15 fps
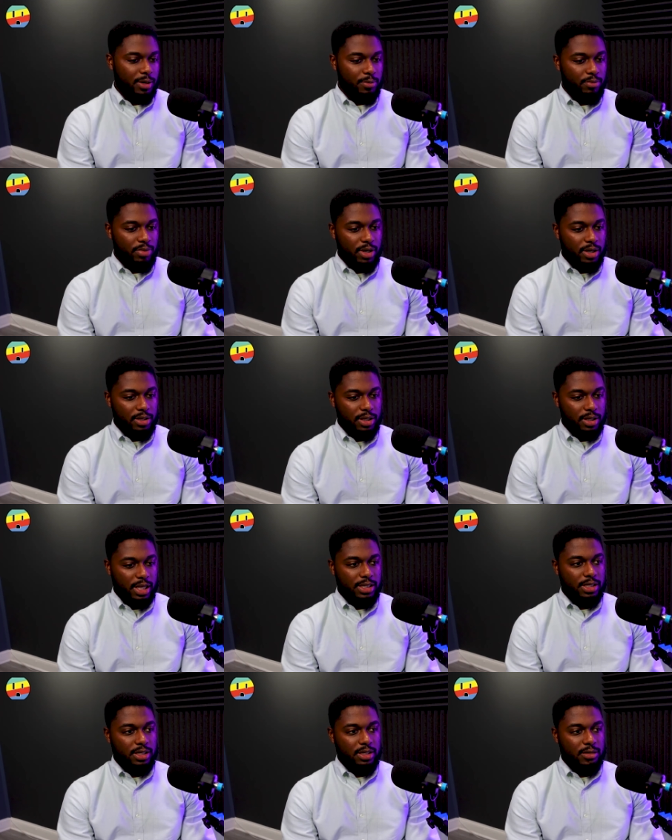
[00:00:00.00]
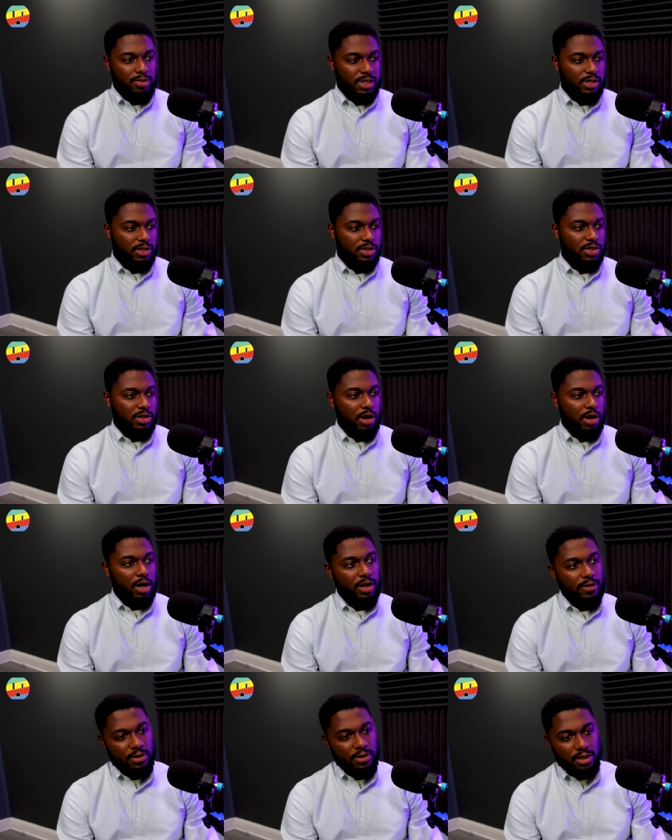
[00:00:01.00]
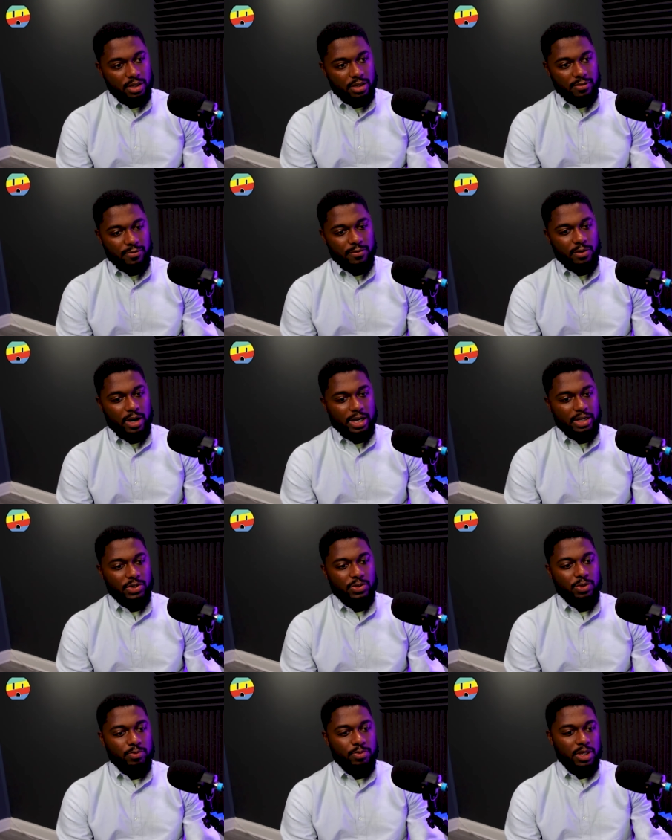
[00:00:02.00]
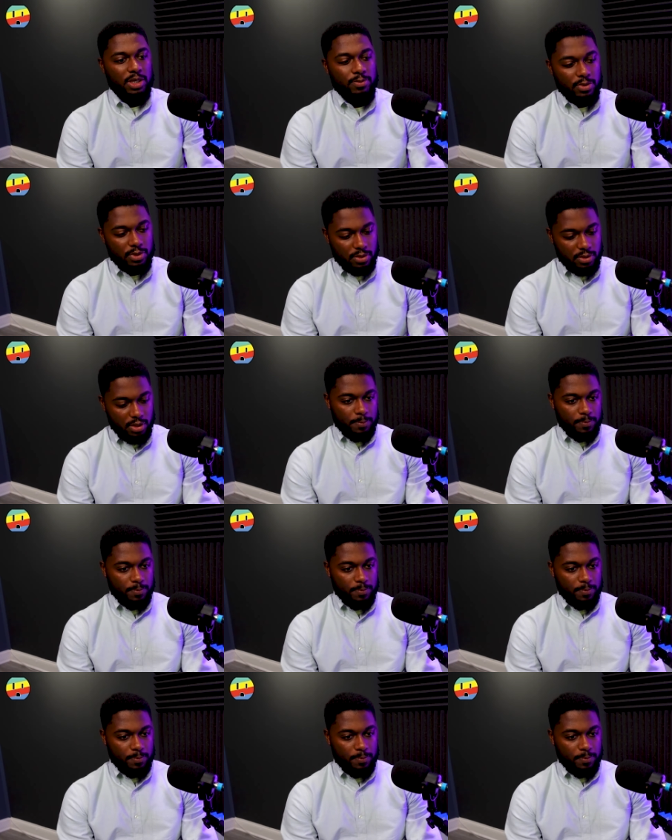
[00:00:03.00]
but that's a good place to start if you're looking for actual people